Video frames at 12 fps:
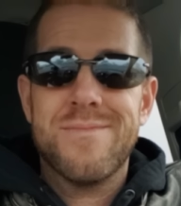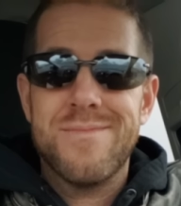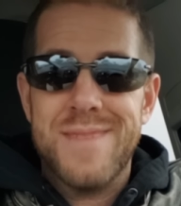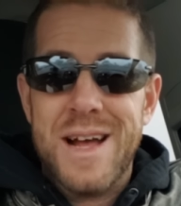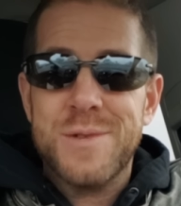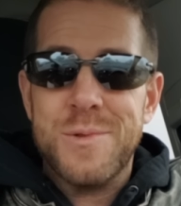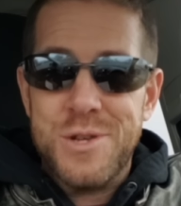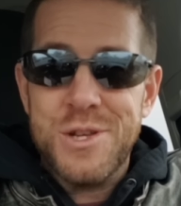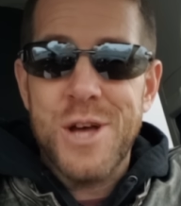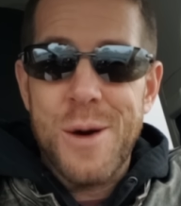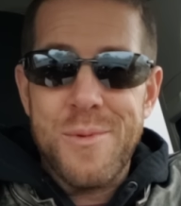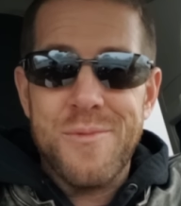That's what
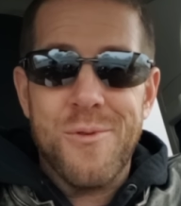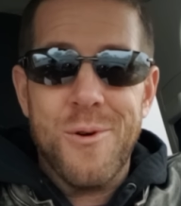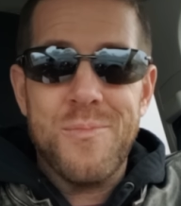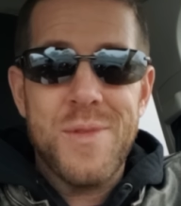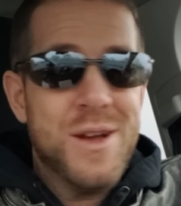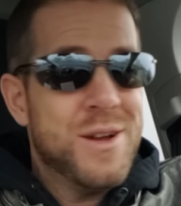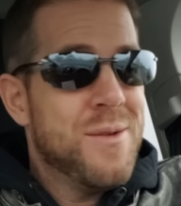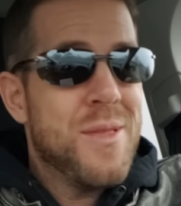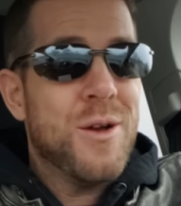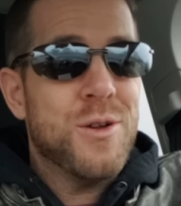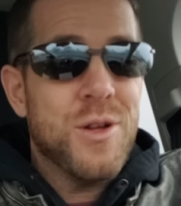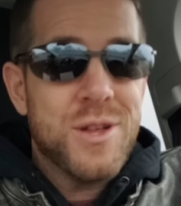she's hoping for.
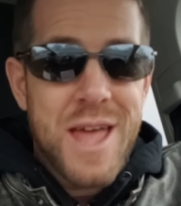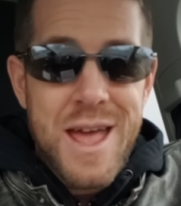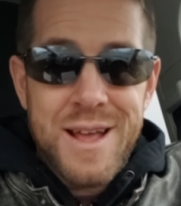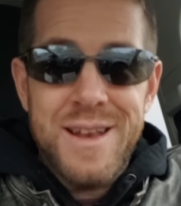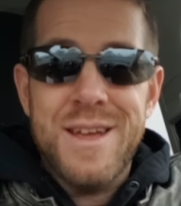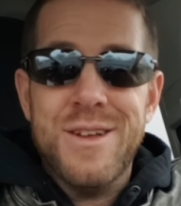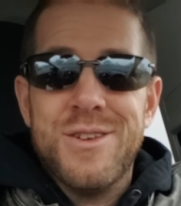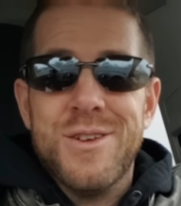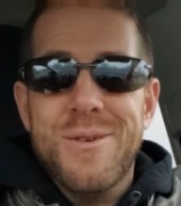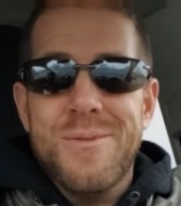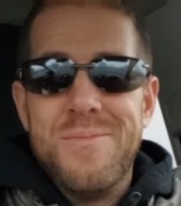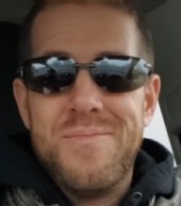Cake and eat it too.